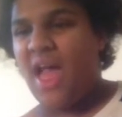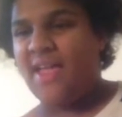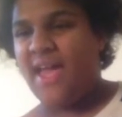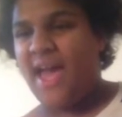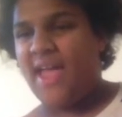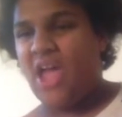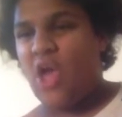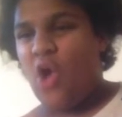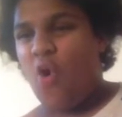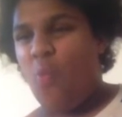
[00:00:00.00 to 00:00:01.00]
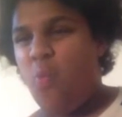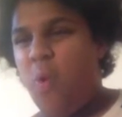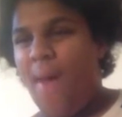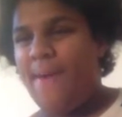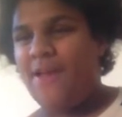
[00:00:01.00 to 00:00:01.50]
Okay,
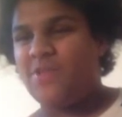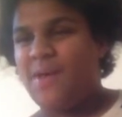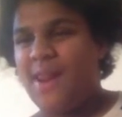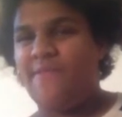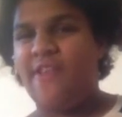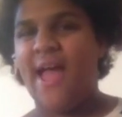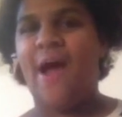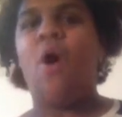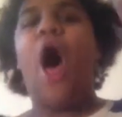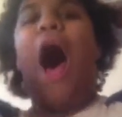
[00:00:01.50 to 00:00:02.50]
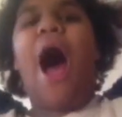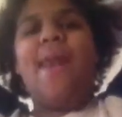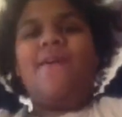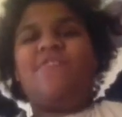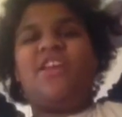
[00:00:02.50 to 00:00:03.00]
whereabouts am I living now?
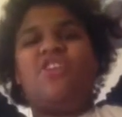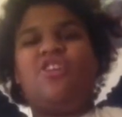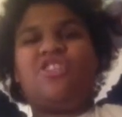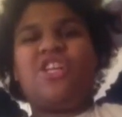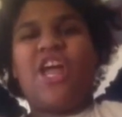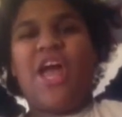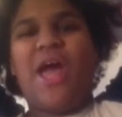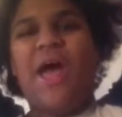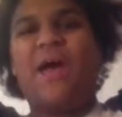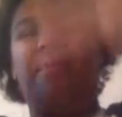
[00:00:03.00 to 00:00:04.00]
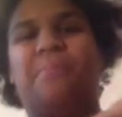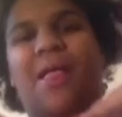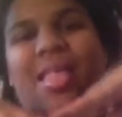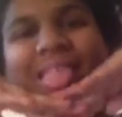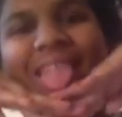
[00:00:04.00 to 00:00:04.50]
I'm living in
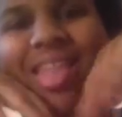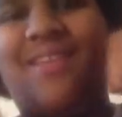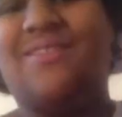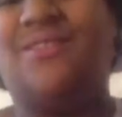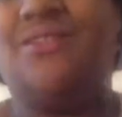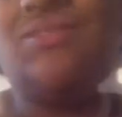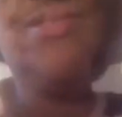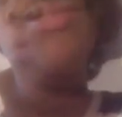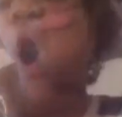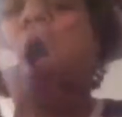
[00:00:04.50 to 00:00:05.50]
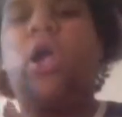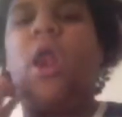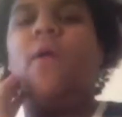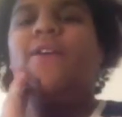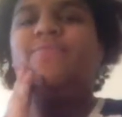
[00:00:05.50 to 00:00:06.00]
Nottingham. What
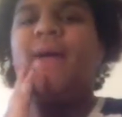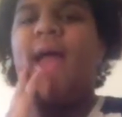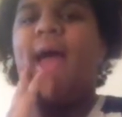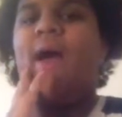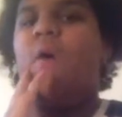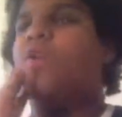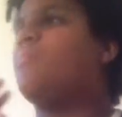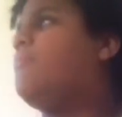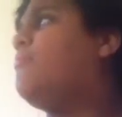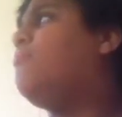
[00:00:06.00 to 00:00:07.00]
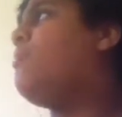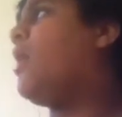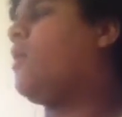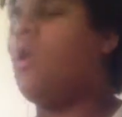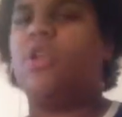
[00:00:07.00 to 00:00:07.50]
colour is my house?
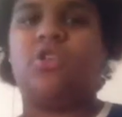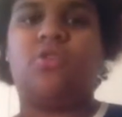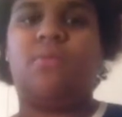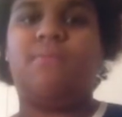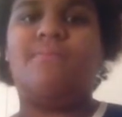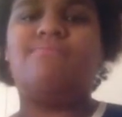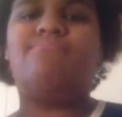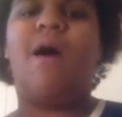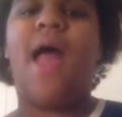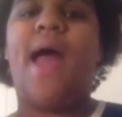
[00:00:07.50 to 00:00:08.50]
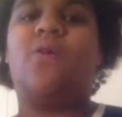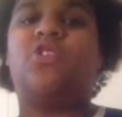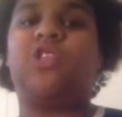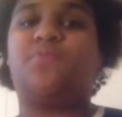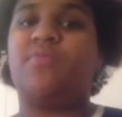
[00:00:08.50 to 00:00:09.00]
My
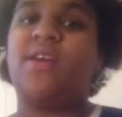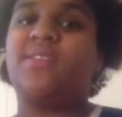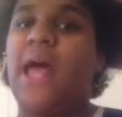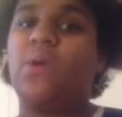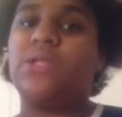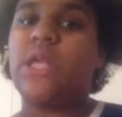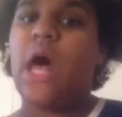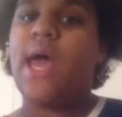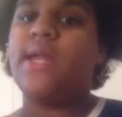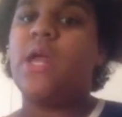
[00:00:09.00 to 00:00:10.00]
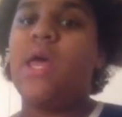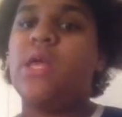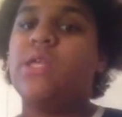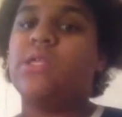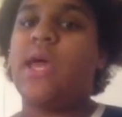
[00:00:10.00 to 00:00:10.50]
house is bricks outside,
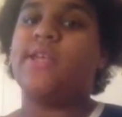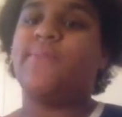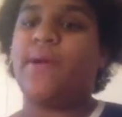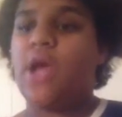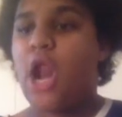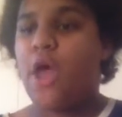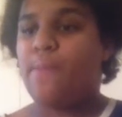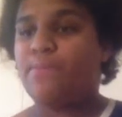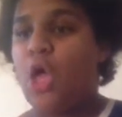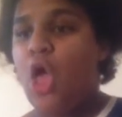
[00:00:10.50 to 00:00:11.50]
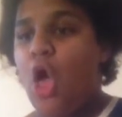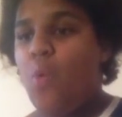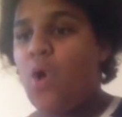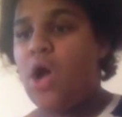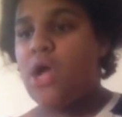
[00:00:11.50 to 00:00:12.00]
so it's bun colour.
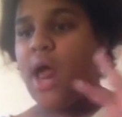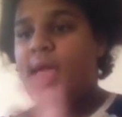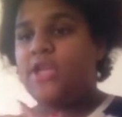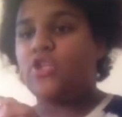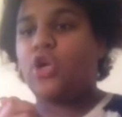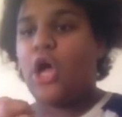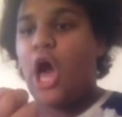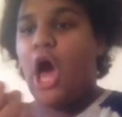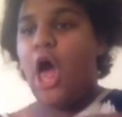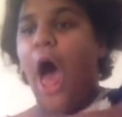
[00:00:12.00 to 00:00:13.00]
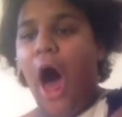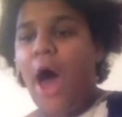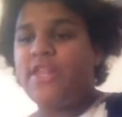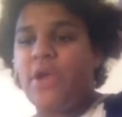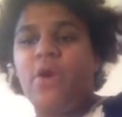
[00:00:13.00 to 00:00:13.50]
What colour is your car?
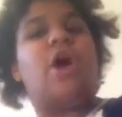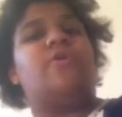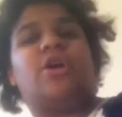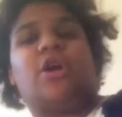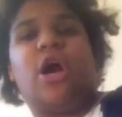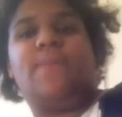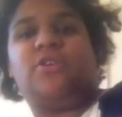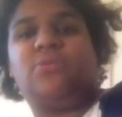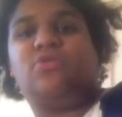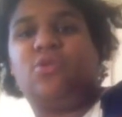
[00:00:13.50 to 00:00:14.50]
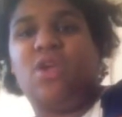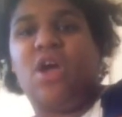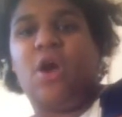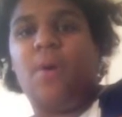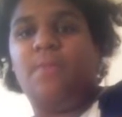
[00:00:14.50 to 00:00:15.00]
I don't own a car because I'm too
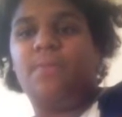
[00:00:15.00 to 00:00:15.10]
young.